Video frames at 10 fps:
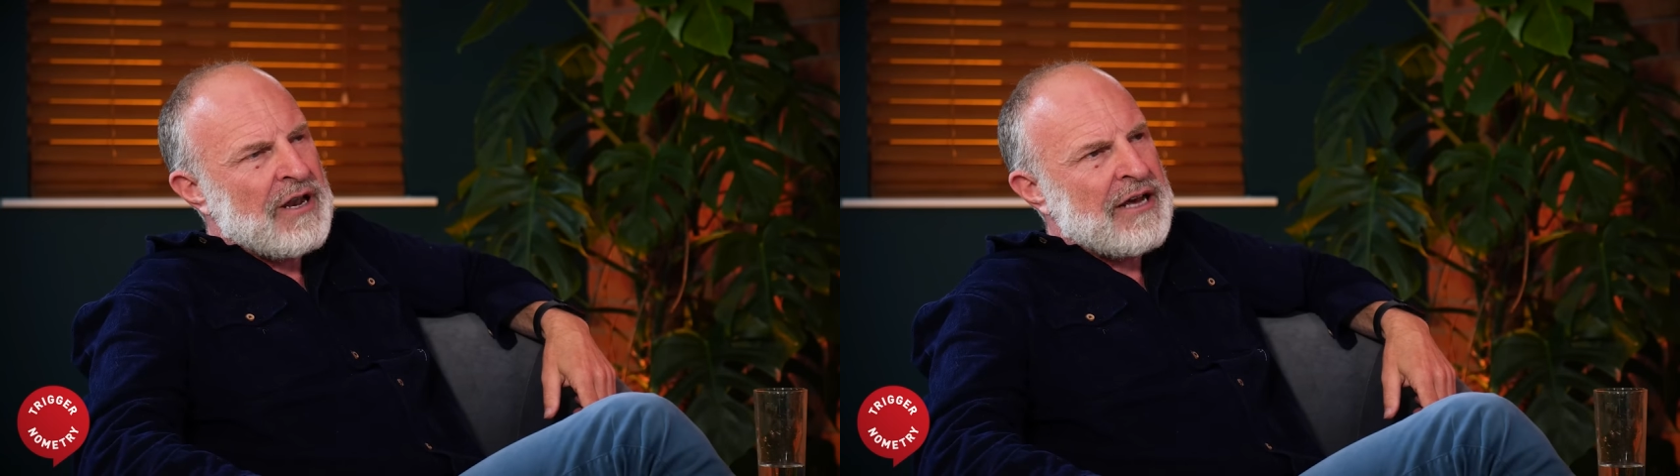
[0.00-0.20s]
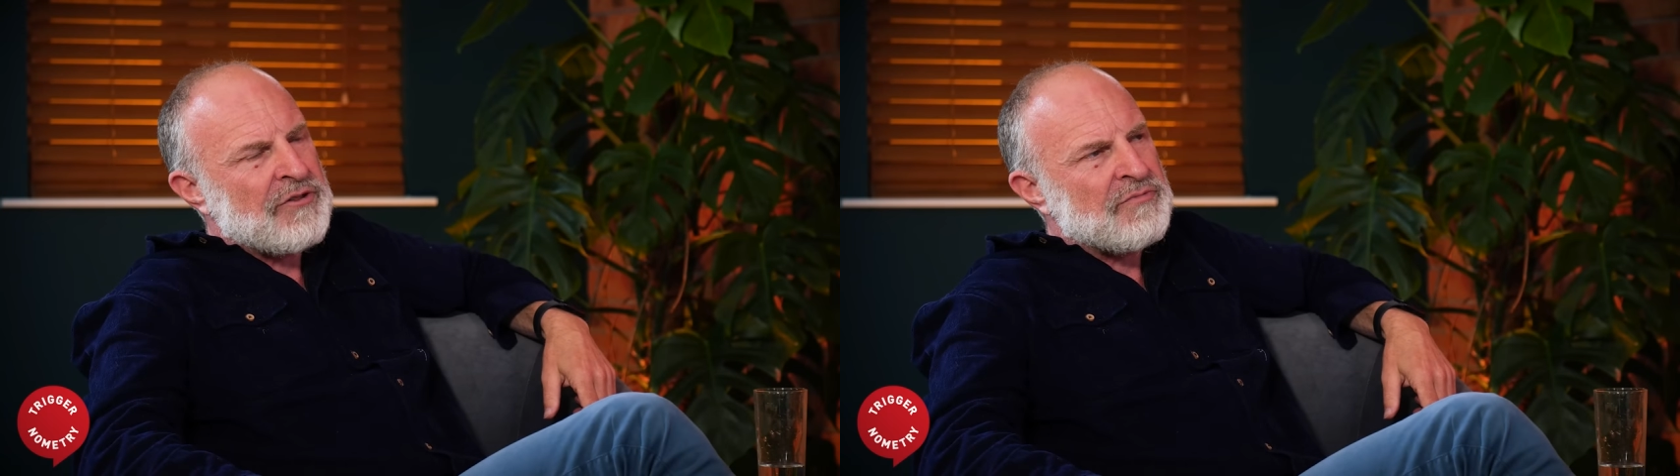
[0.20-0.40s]

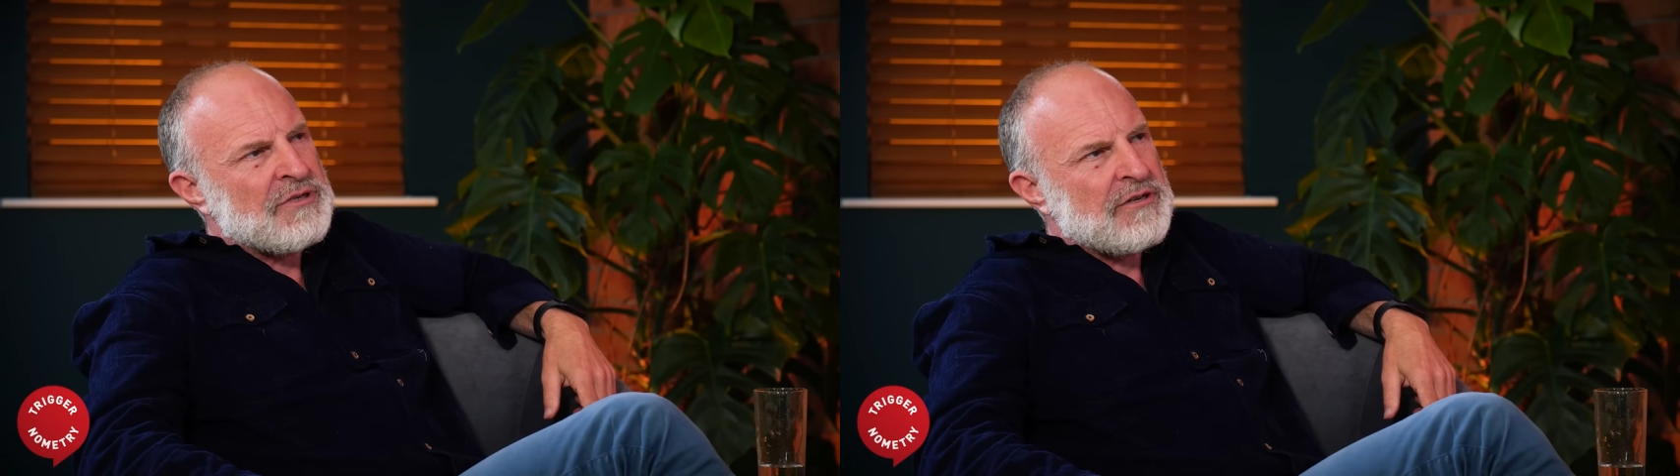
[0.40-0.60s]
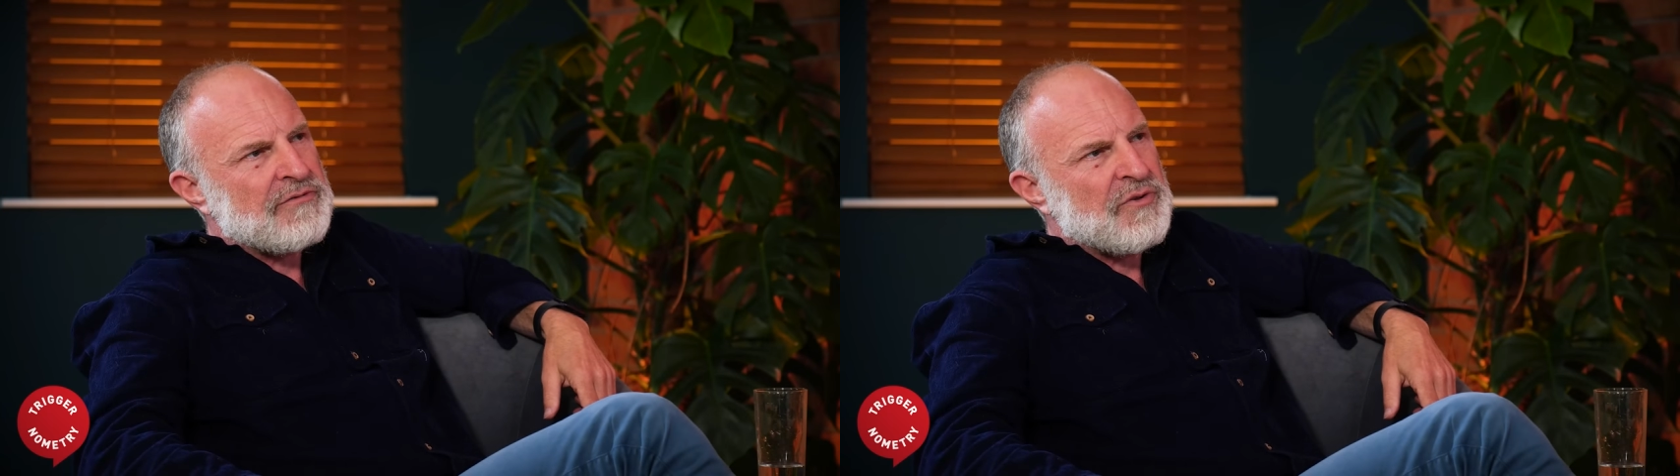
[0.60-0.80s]
allowed
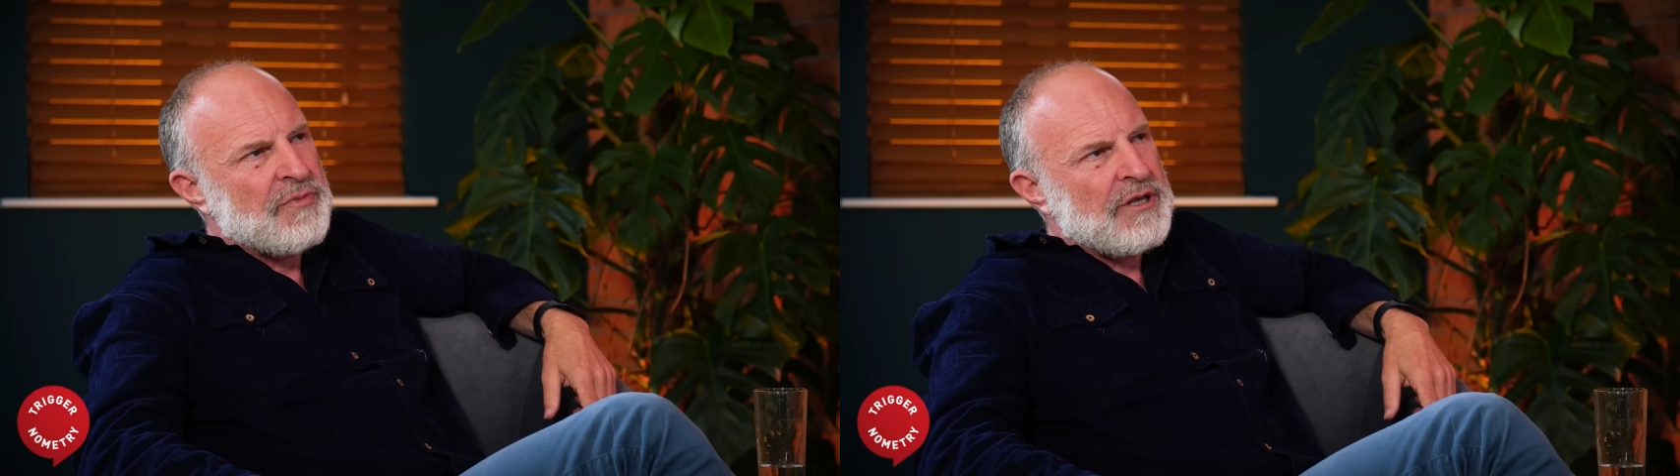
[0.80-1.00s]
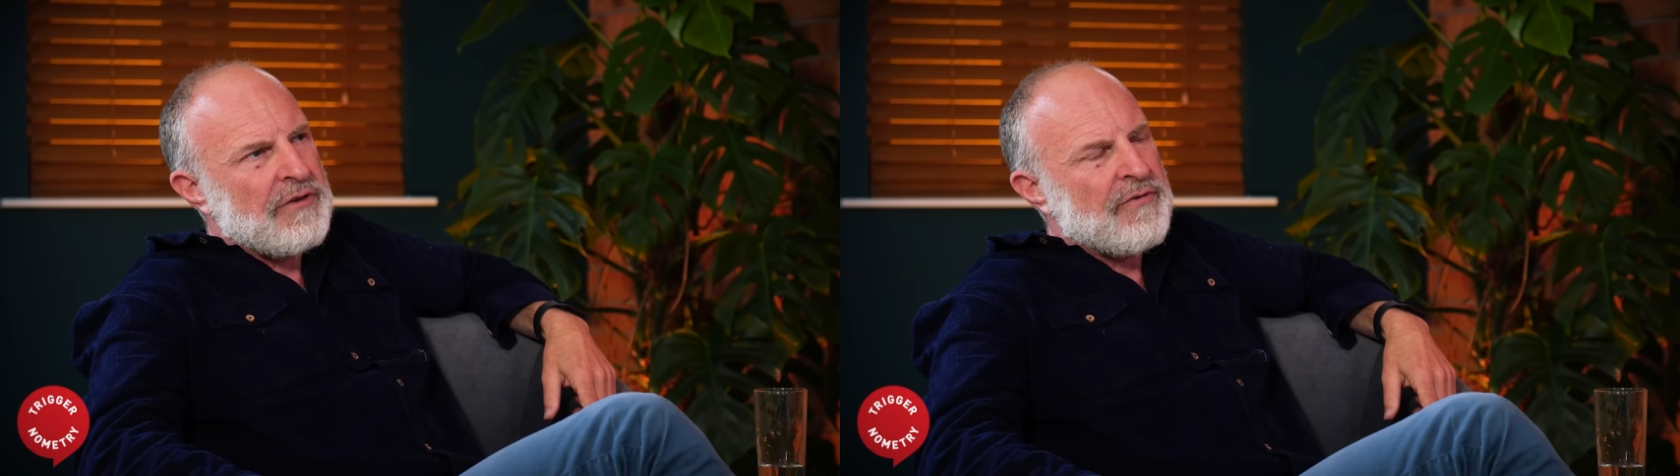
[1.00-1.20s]
themselves to
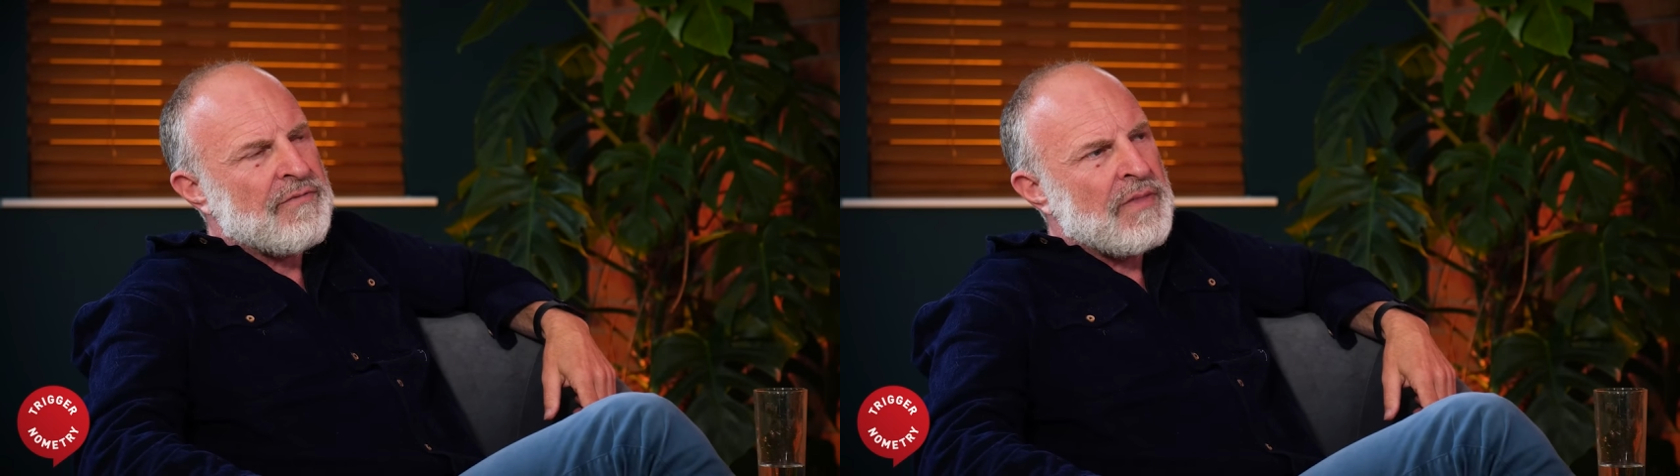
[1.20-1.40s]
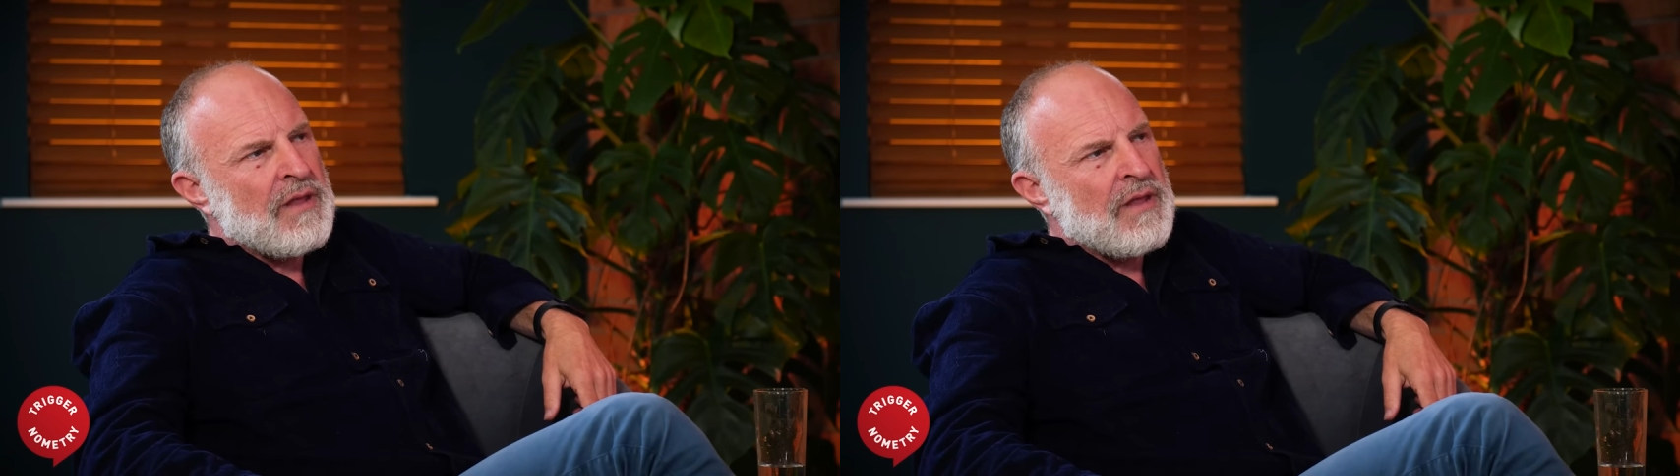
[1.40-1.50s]
believe.